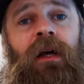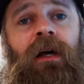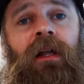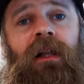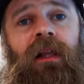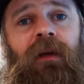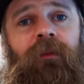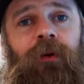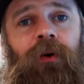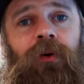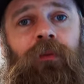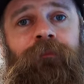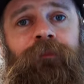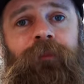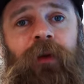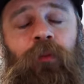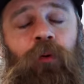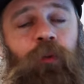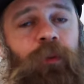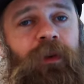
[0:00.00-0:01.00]
Let me know.
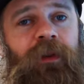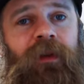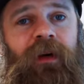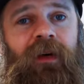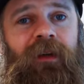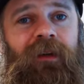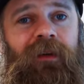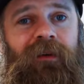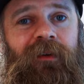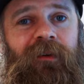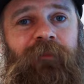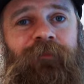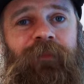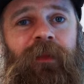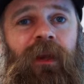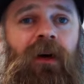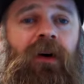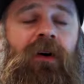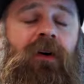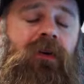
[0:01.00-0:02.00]
I'm open to ideas.
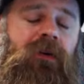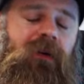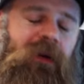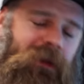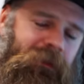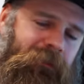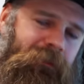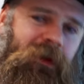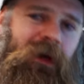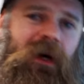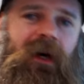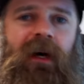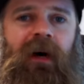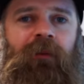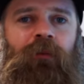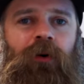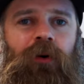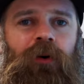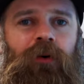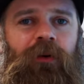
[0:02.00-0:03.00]
All right. I
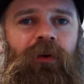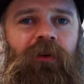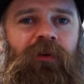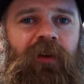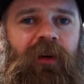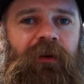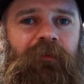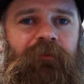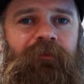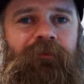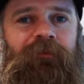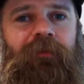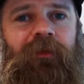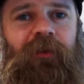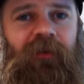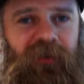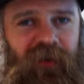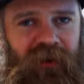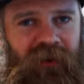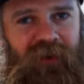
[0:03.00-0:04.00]
am going to go this time.
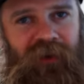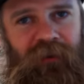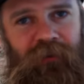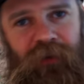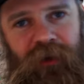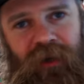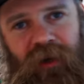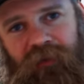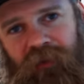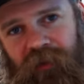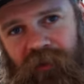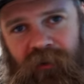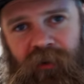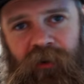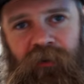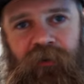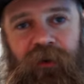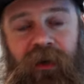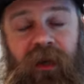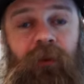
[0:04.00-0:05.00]
Stay safe. Look after
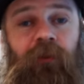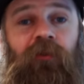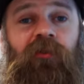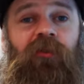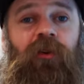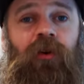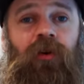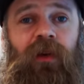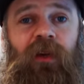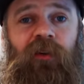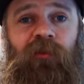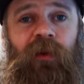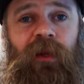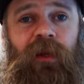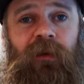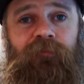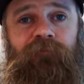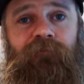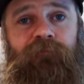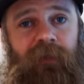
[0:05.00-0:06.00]
yourself, and I will see you next
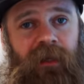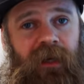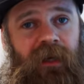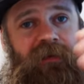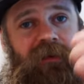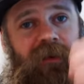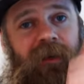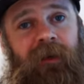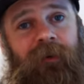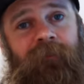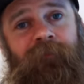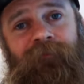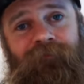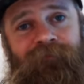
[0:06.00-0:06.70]
week. Catch you later.